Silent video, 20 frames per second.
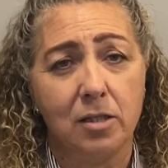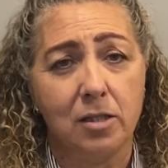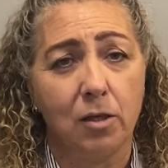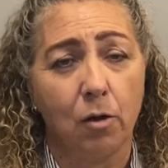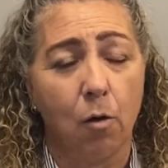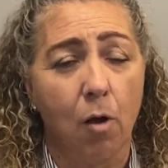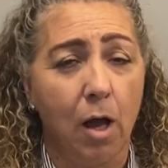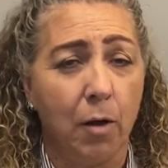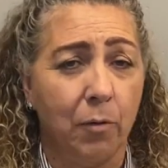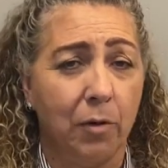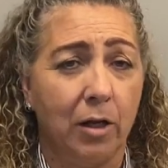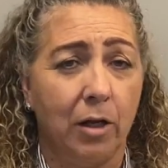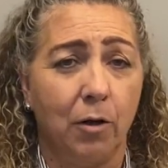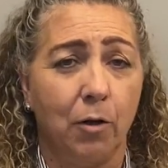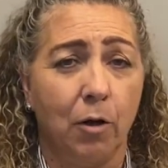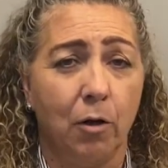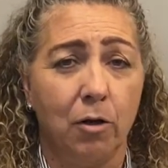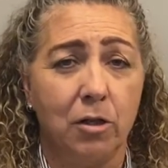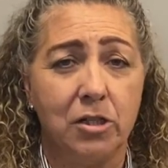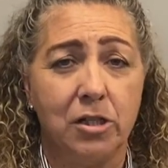So I would
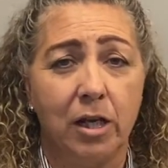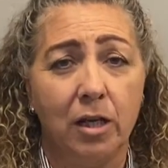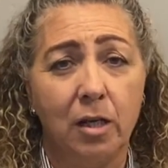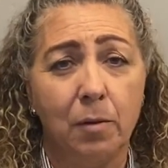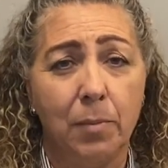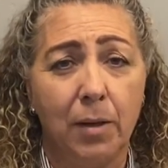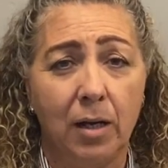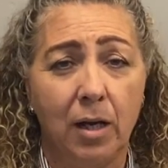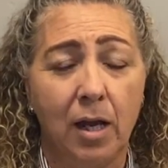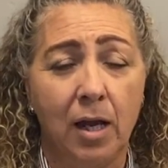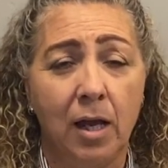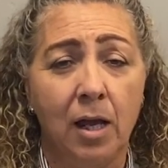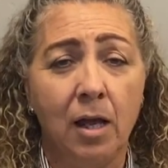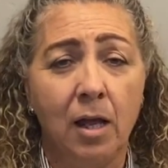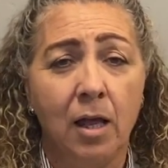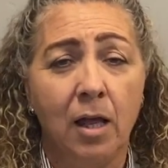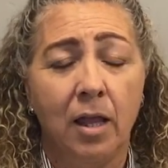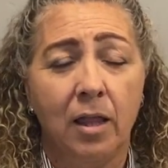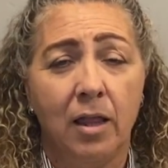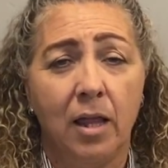encourage anybody
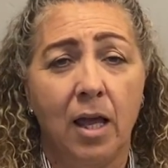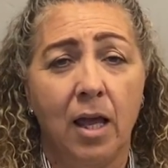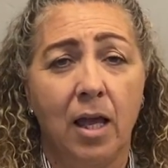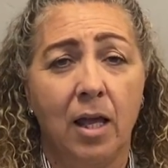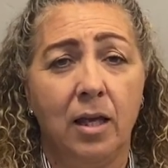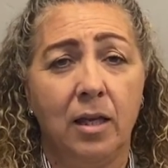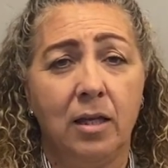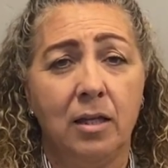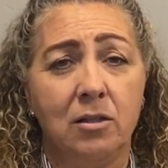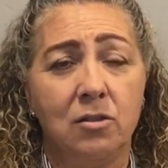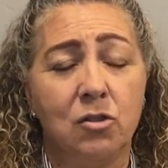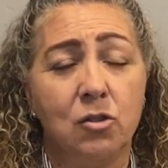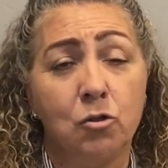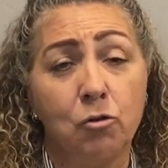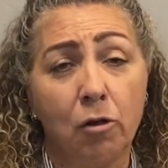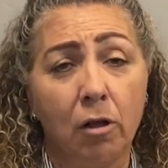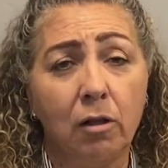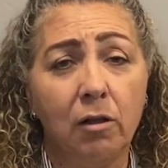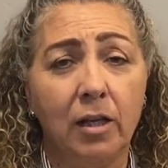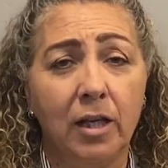that is
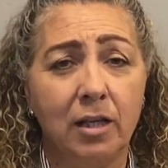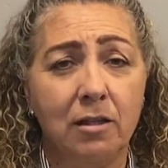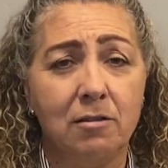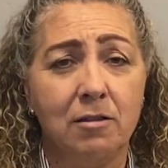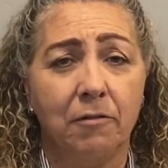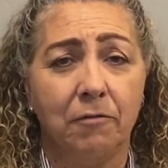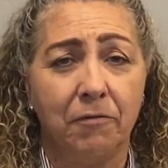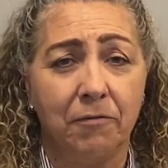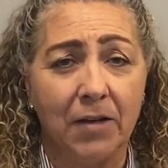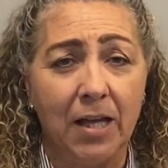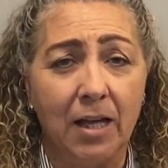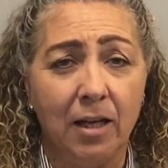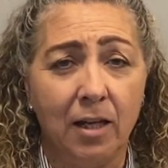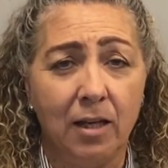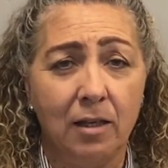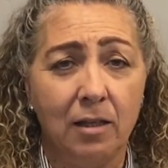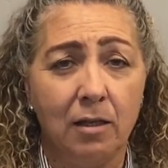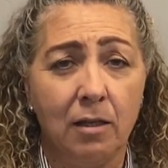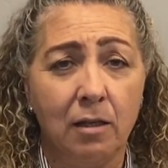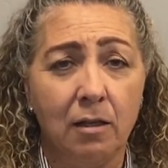struggling to
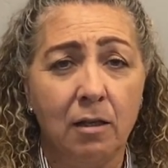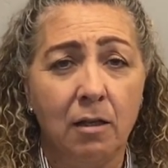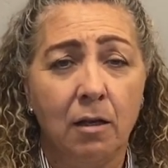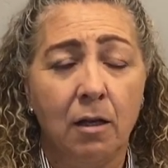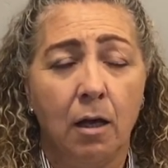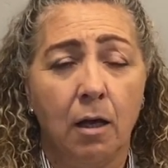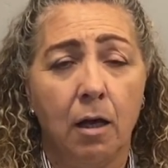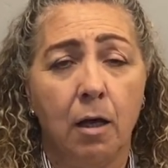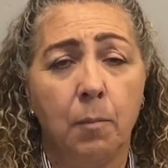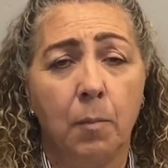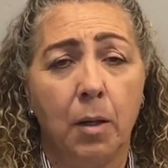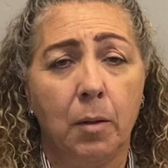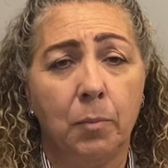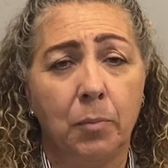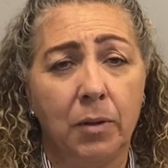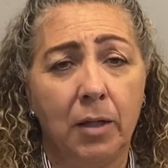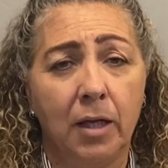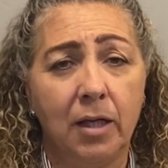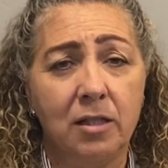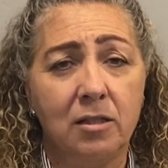find um, a
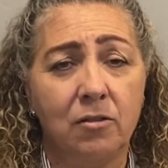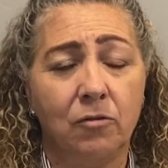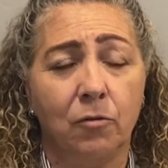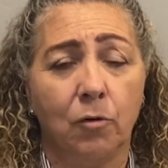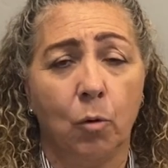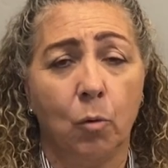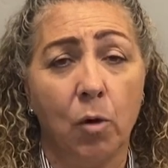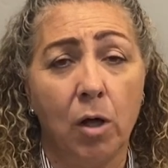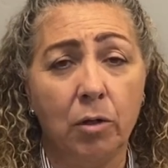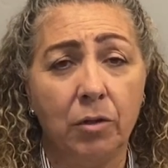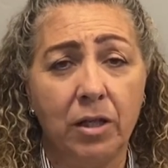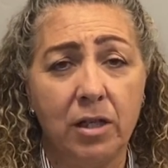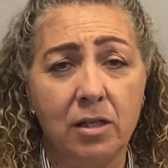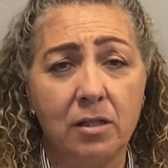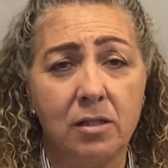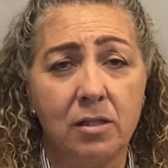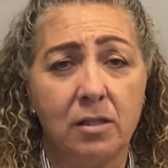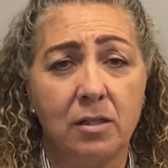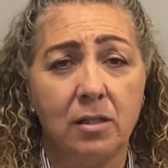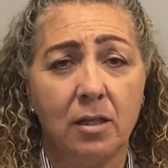place for
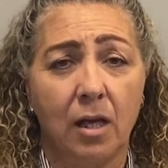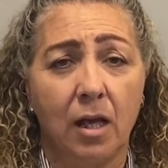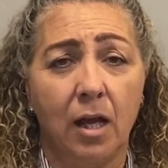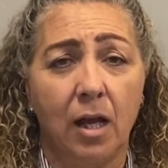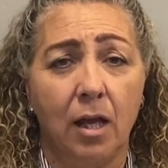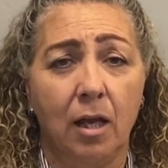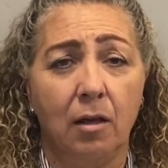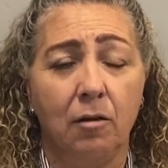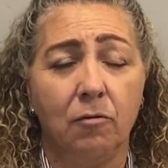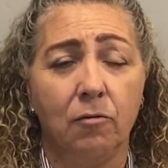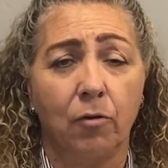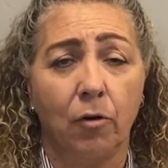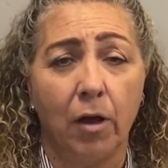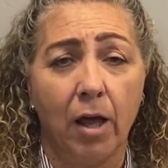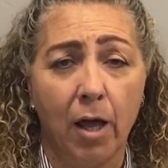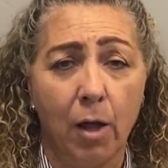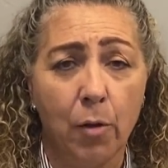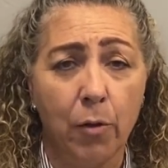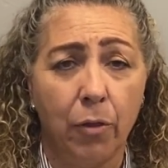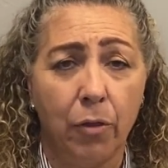wellness and for
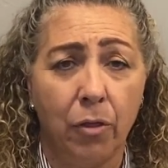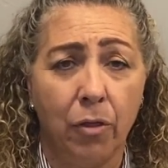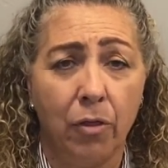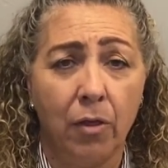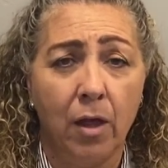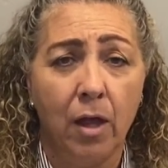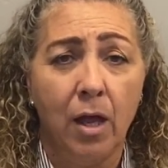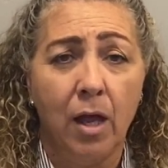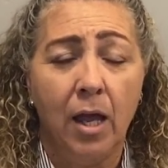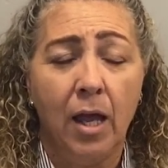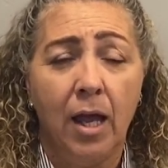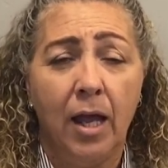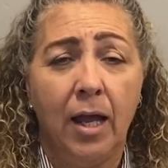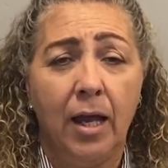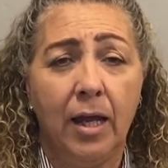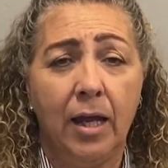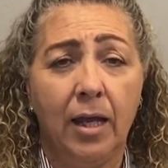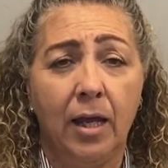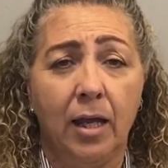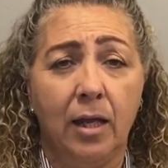health,
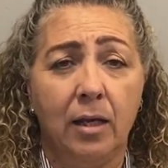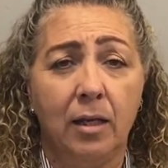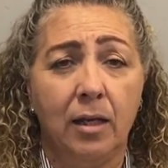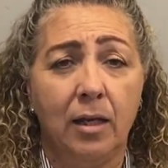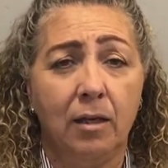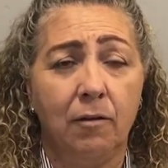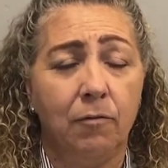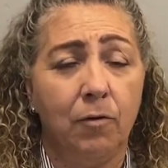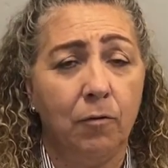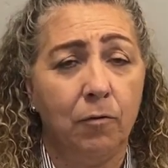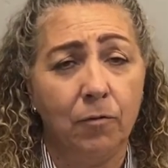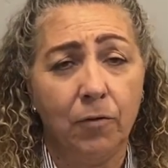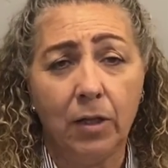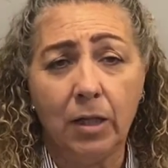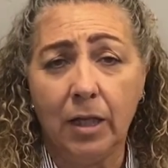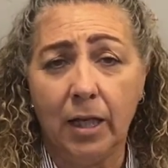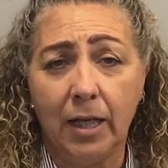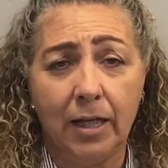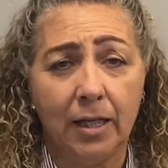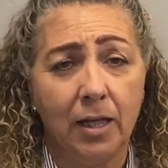and if you
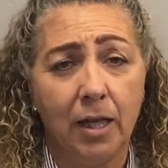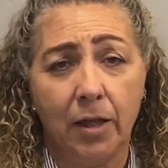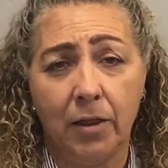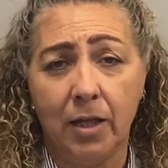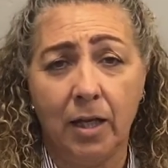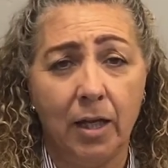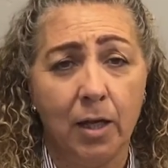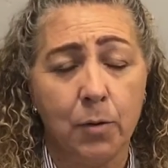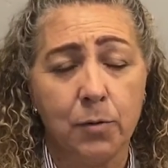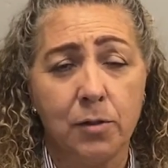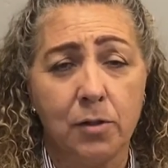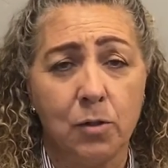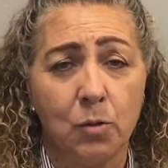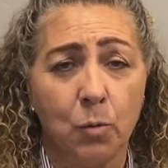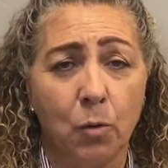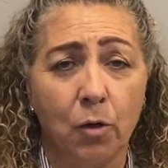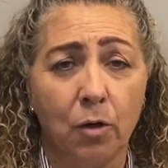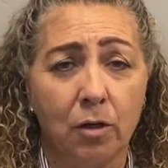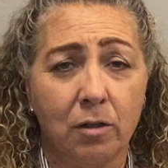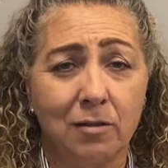feel like nothing else has
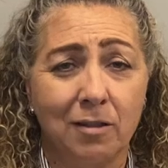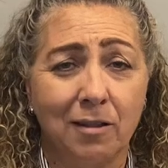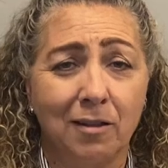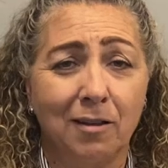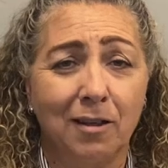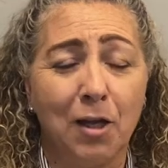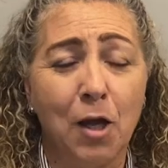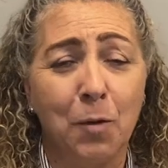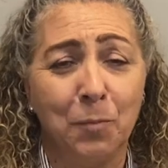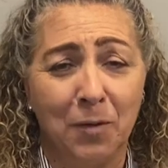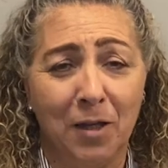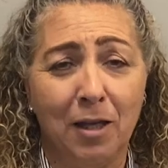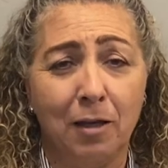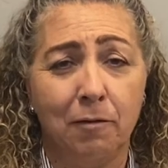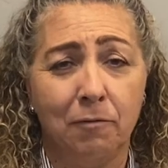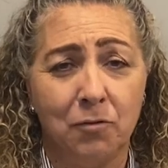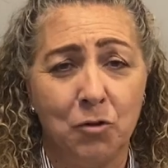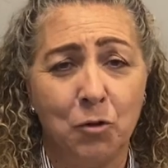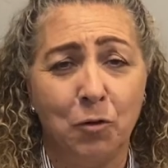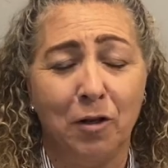worked, come
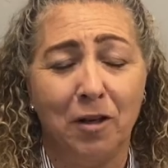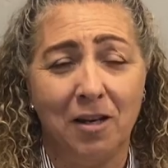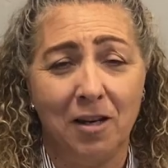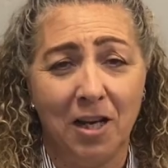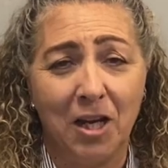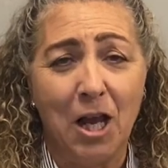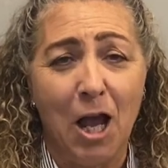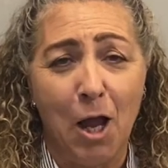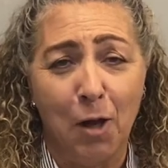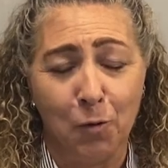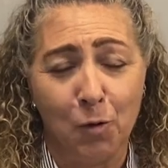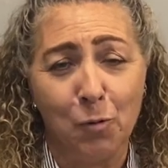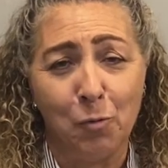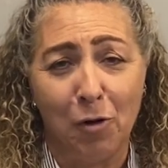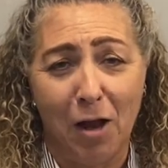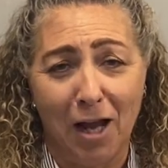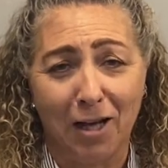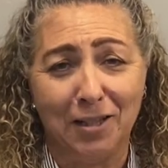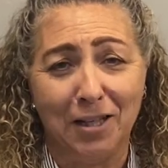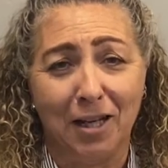give Trinity
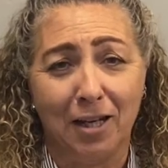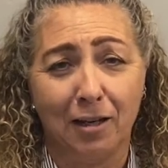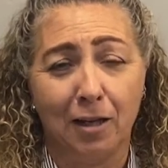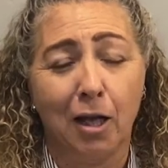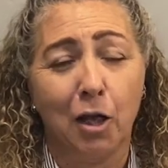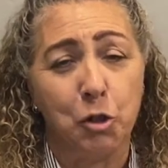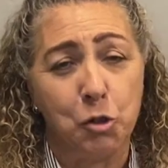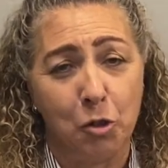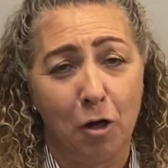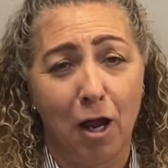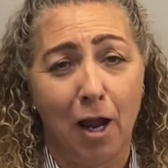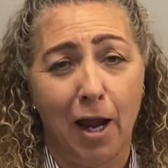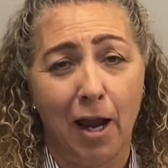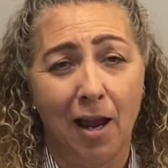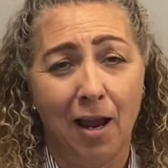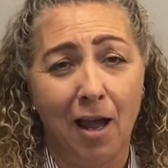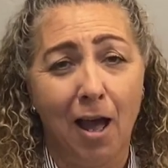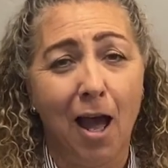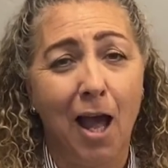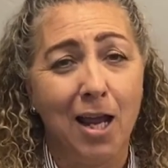Chiropractic a try.
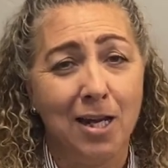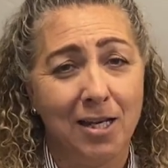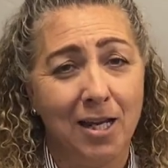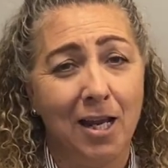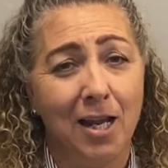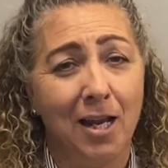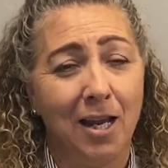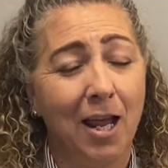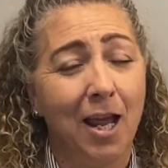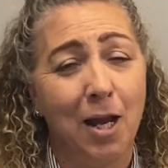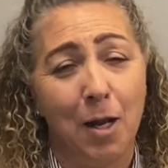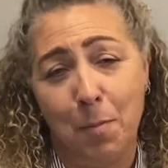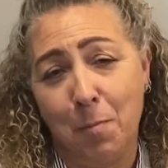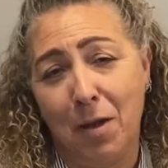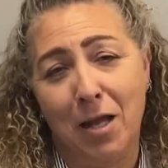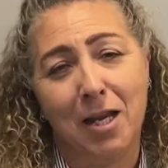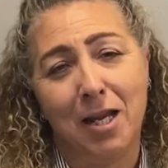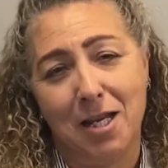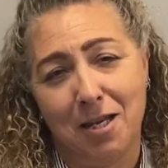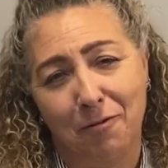I did, and it
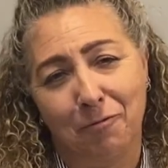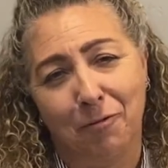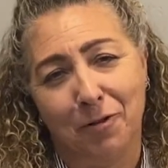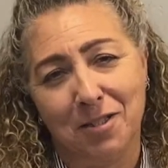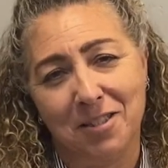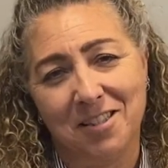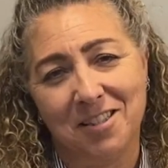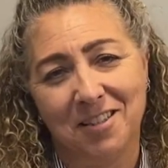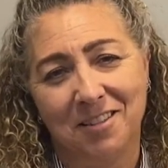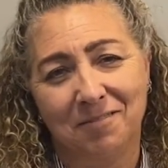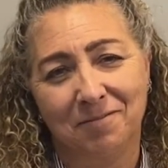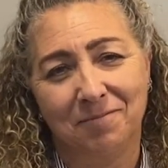made a difference.